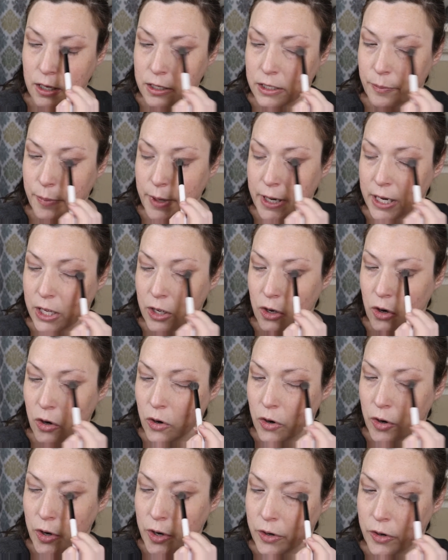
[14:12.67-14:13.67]
depending
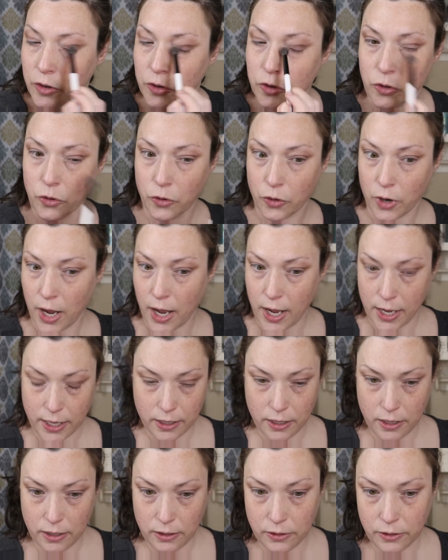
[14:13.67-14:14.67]
on your eye
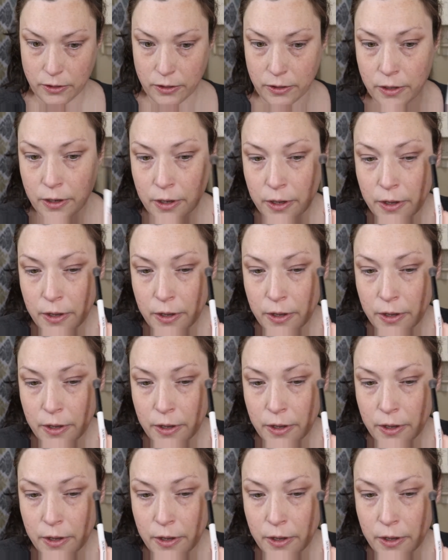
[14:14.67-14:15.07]
color.